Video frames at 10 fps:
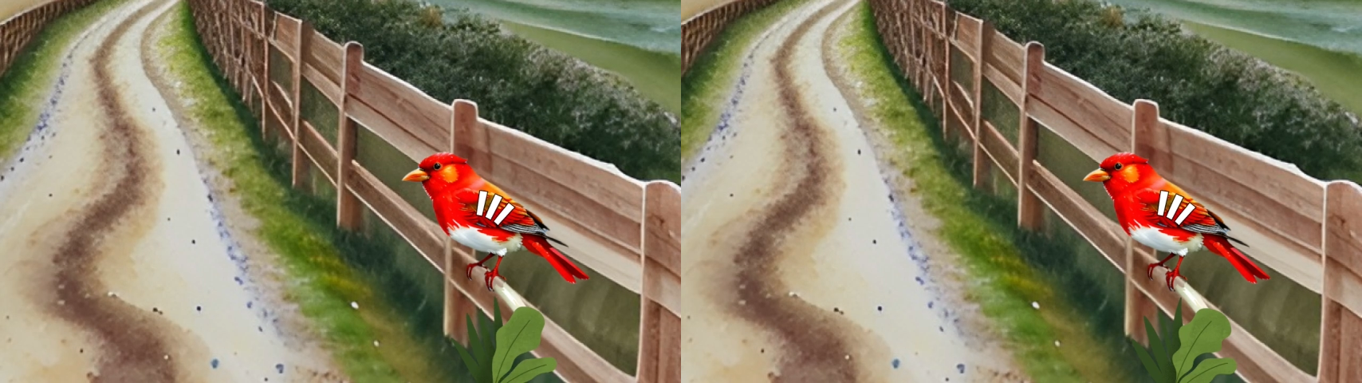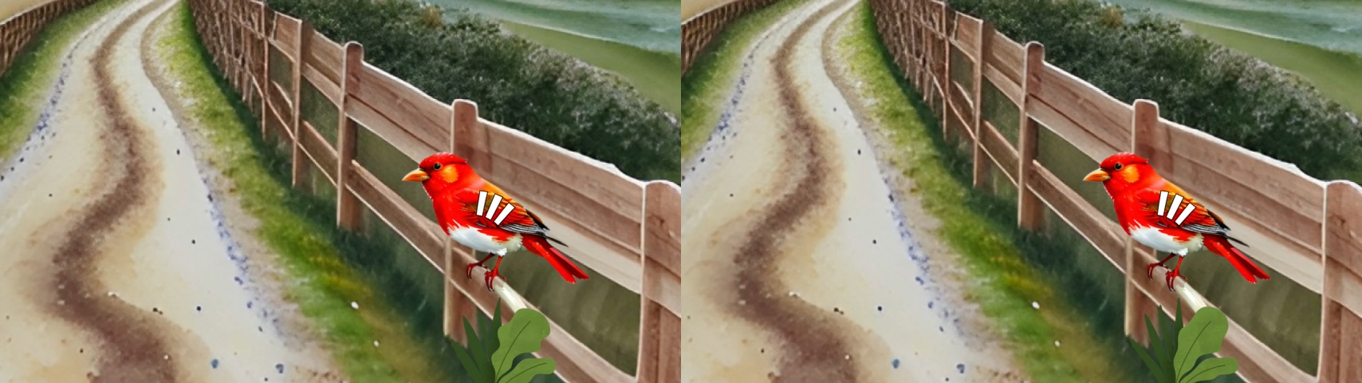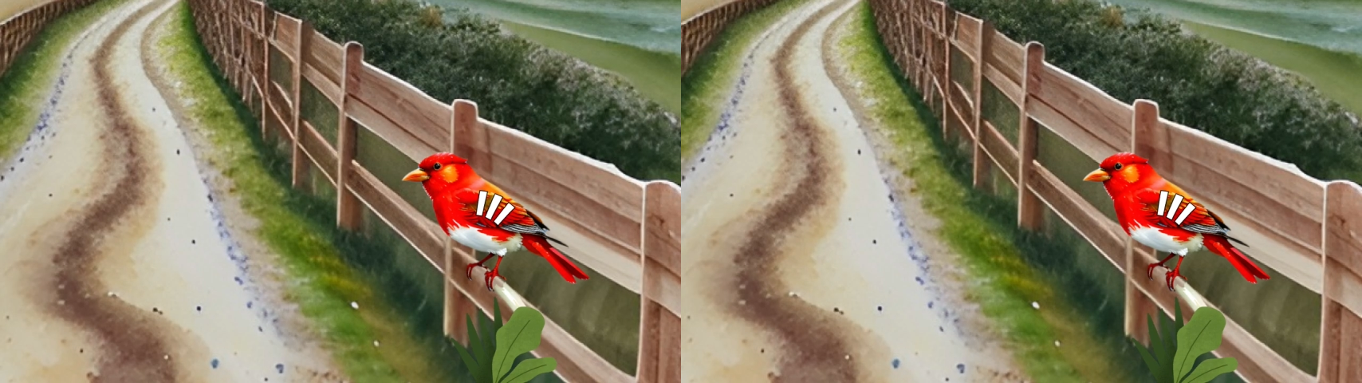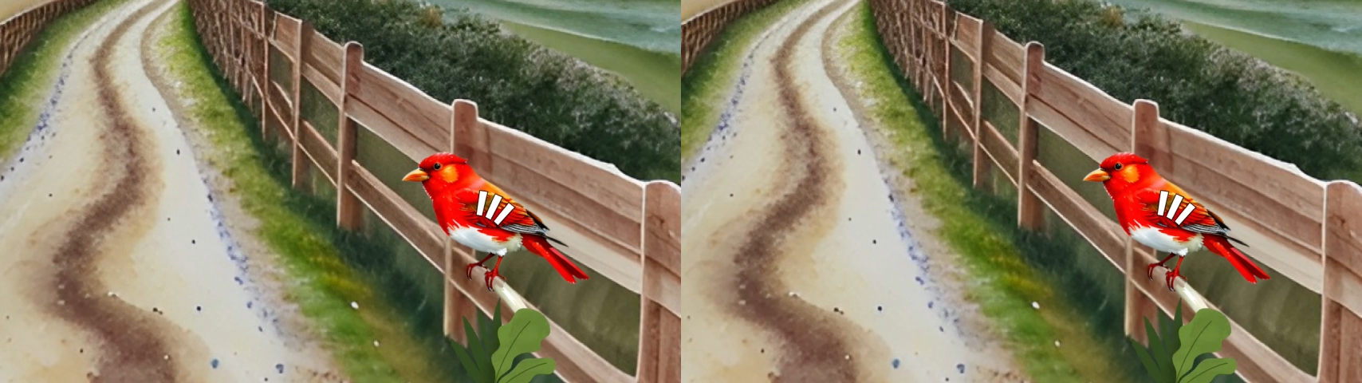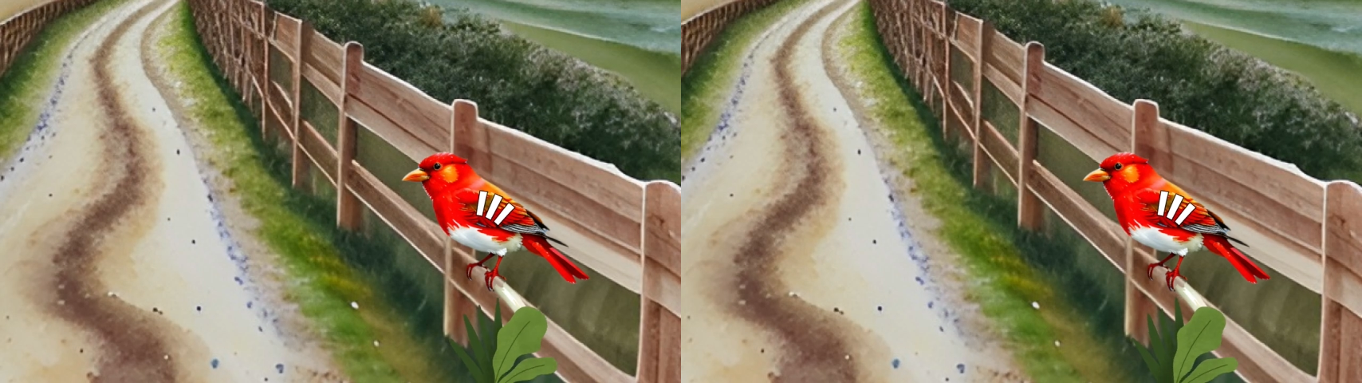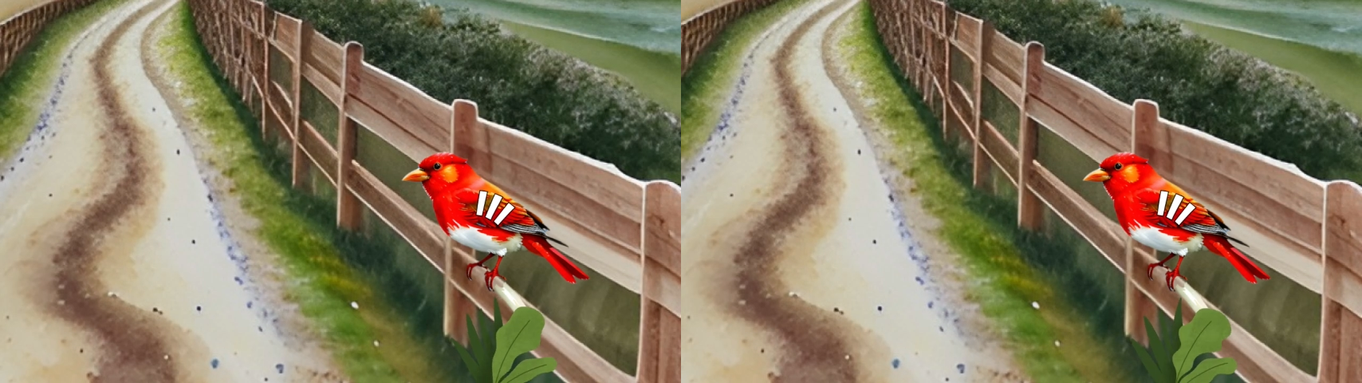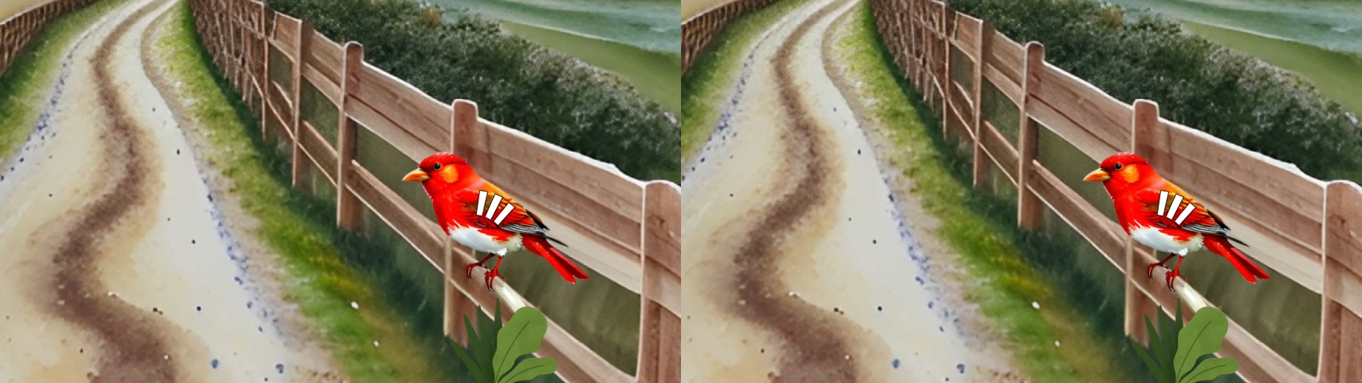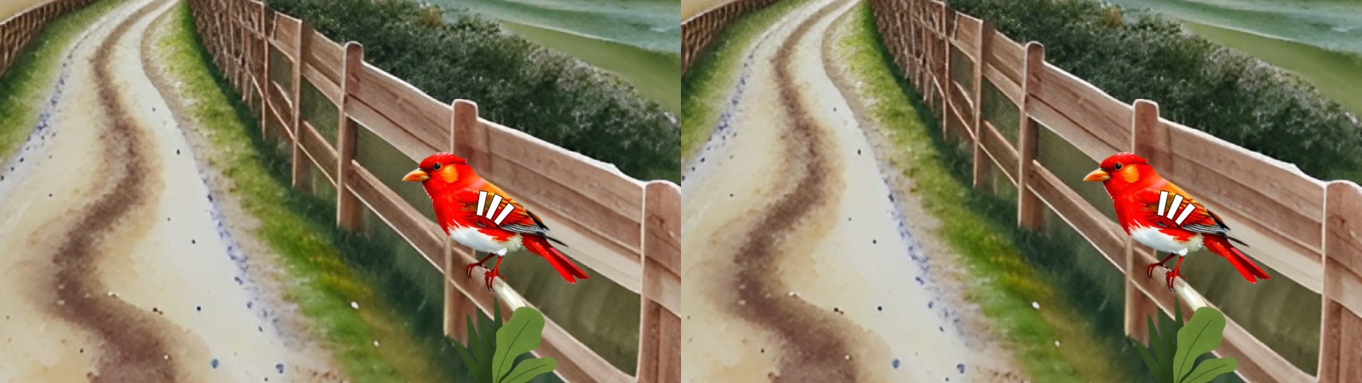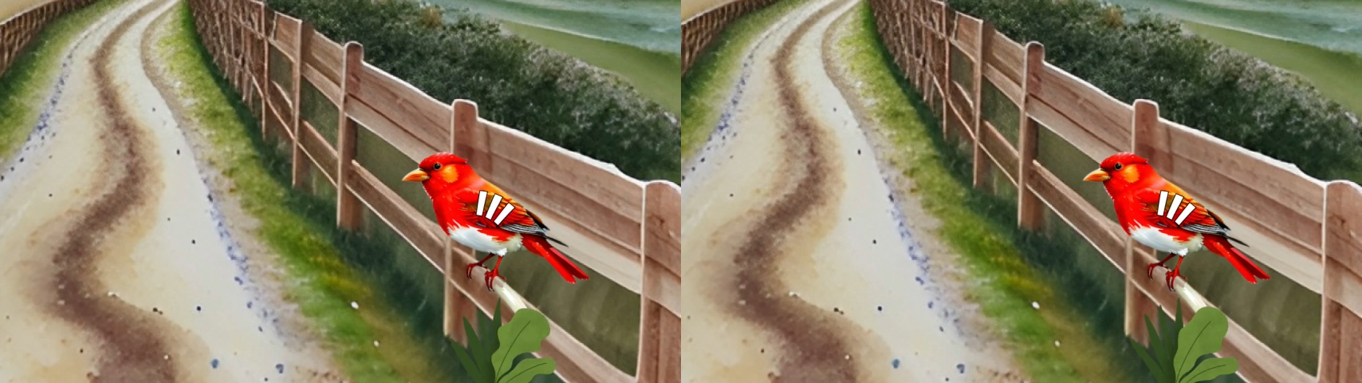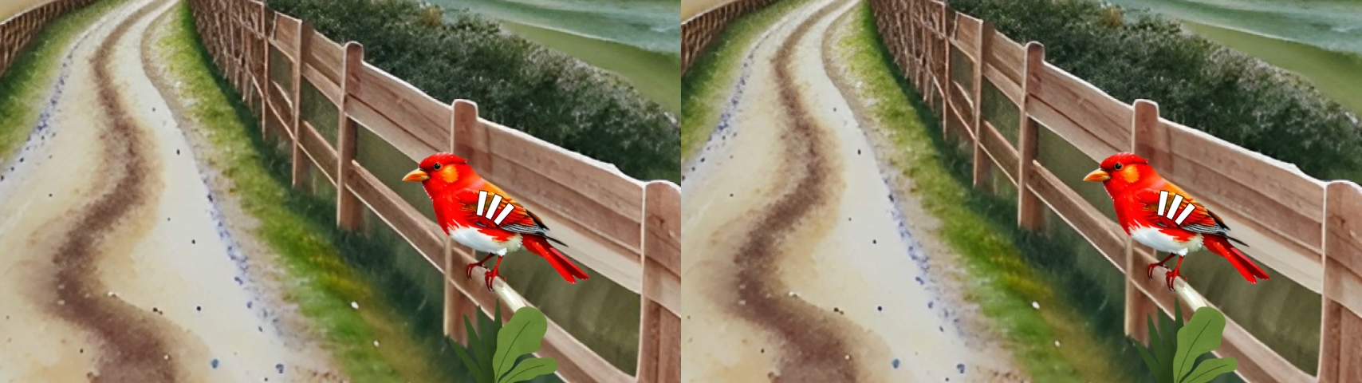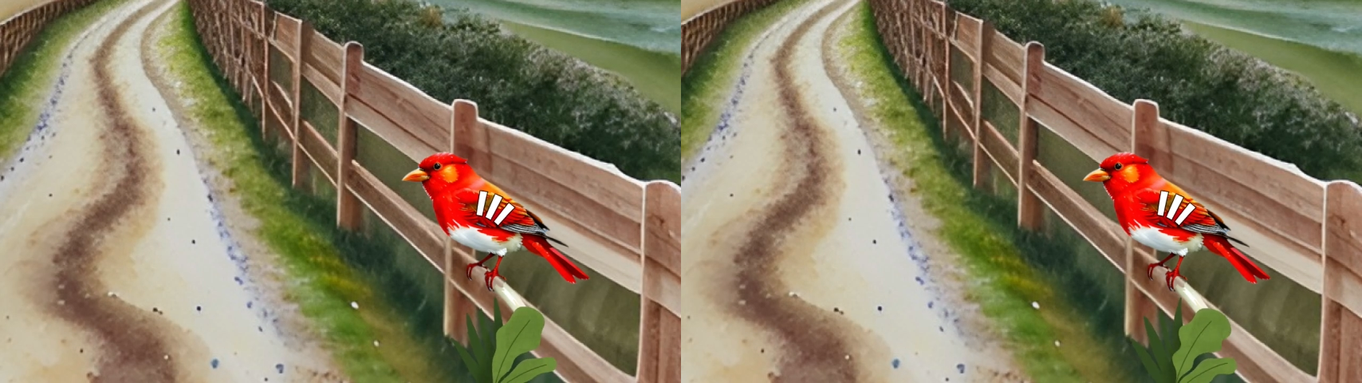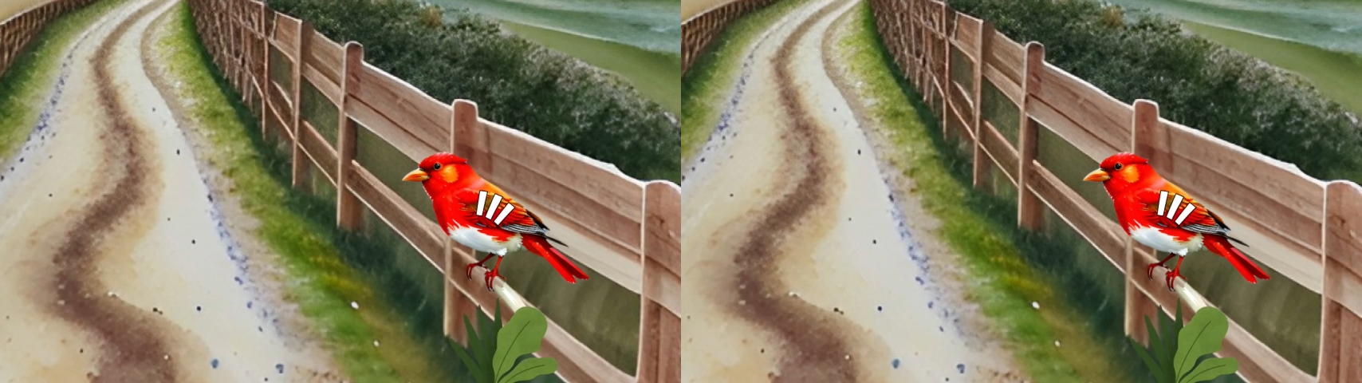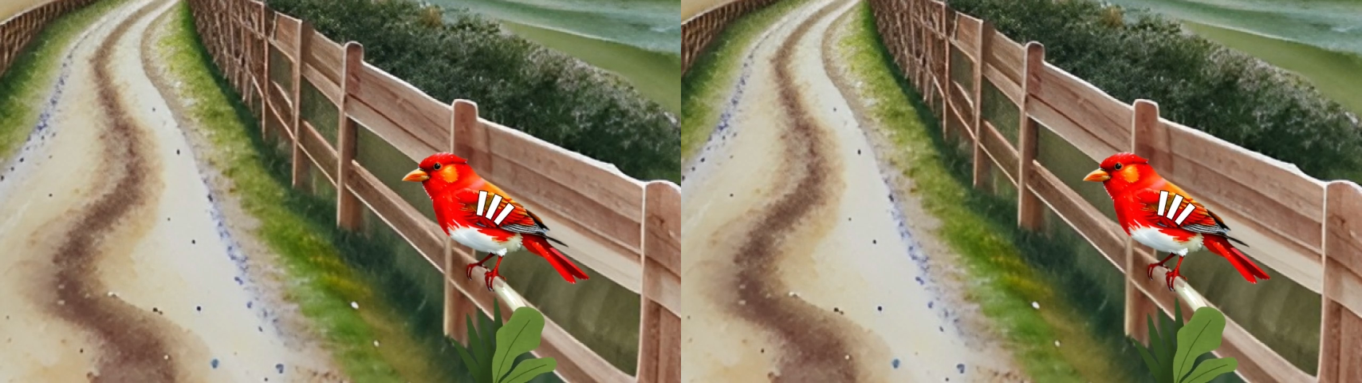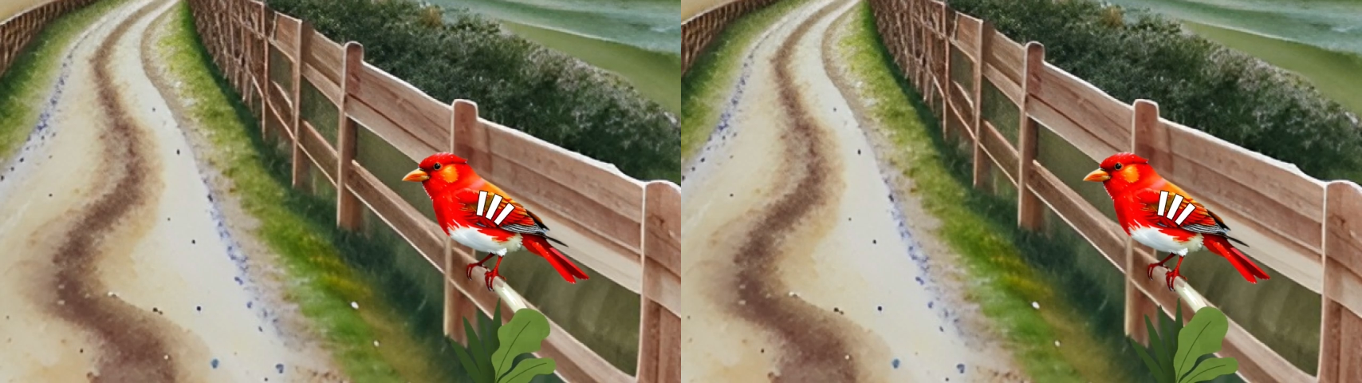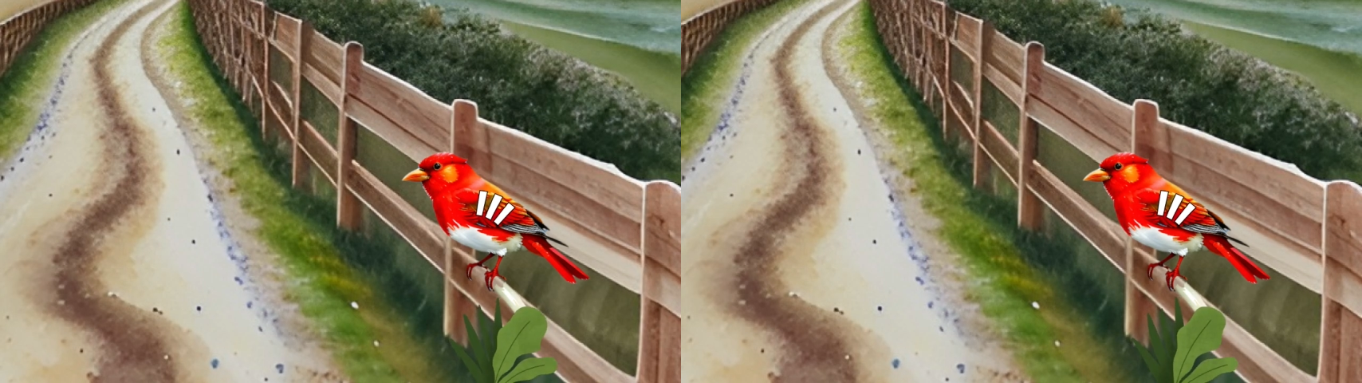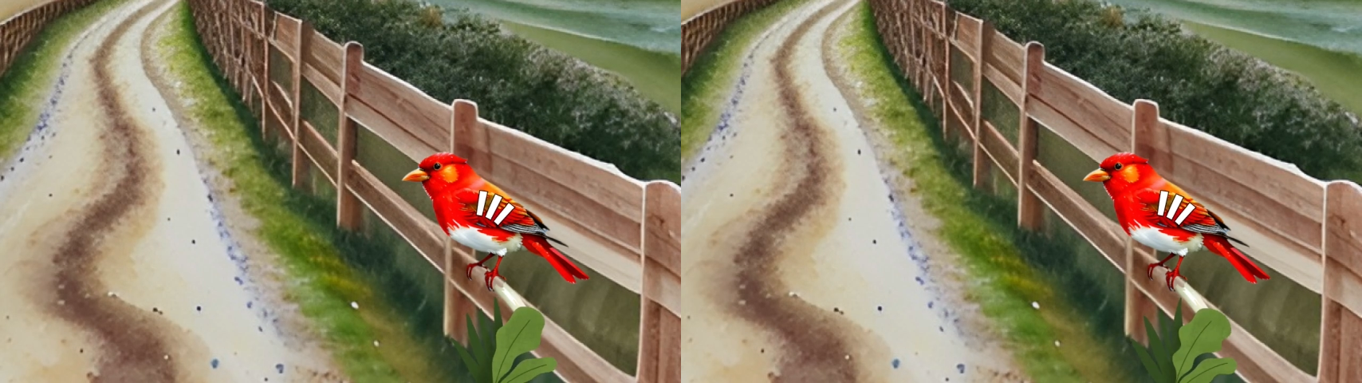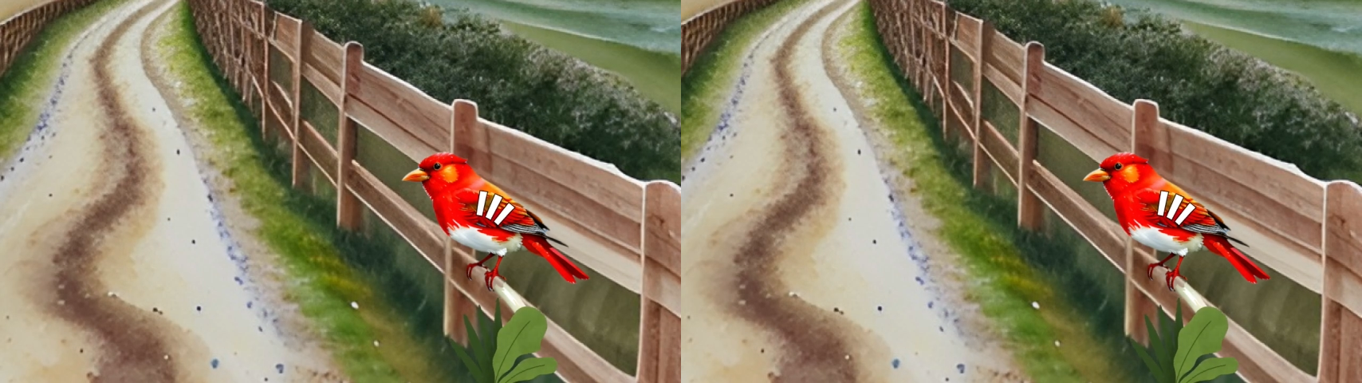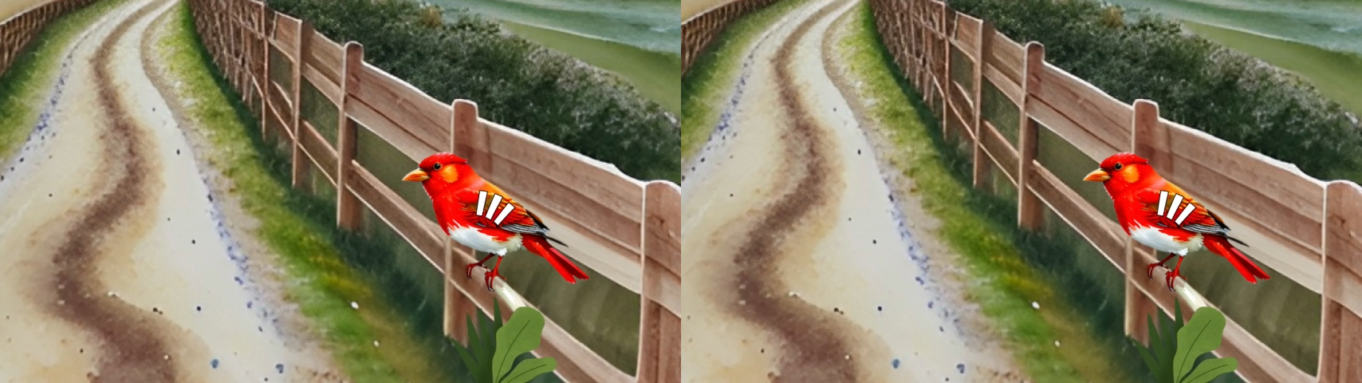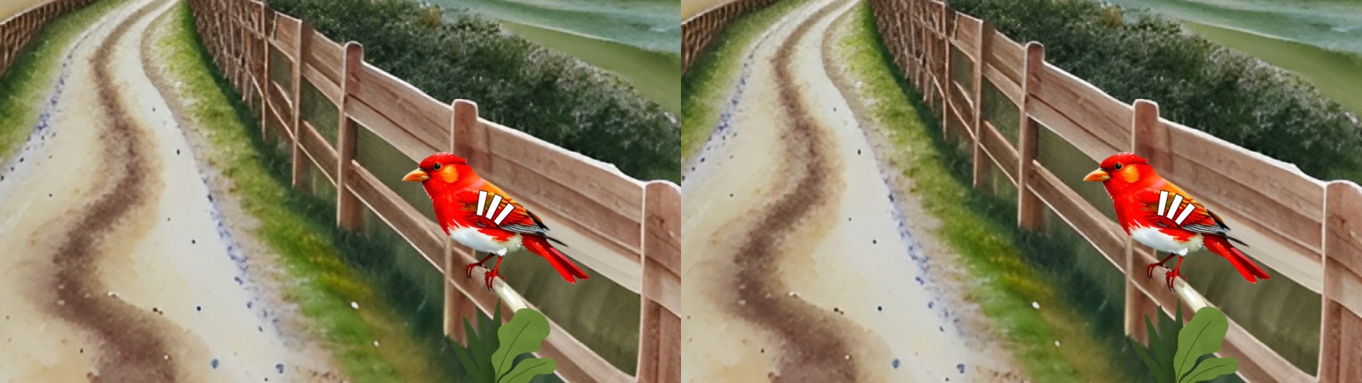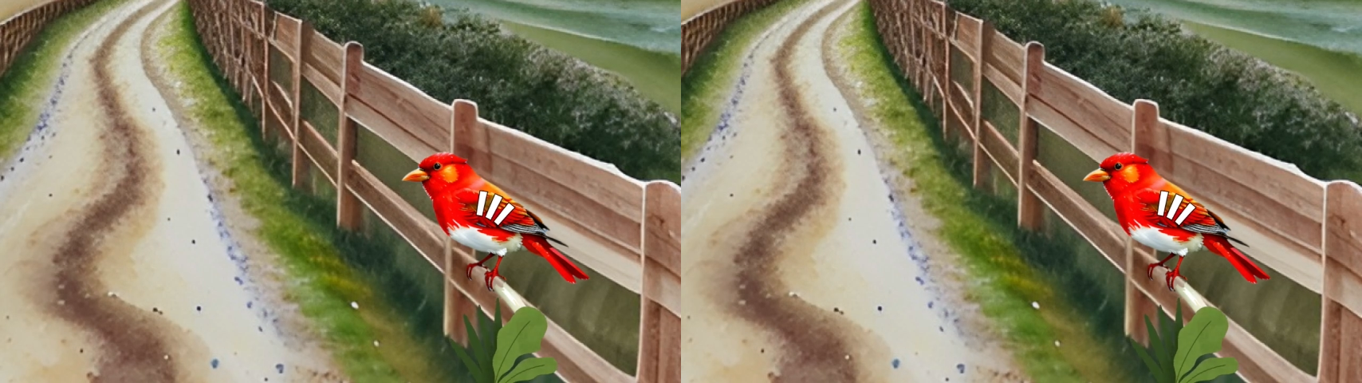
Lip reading: Nobody's mouth can be seen.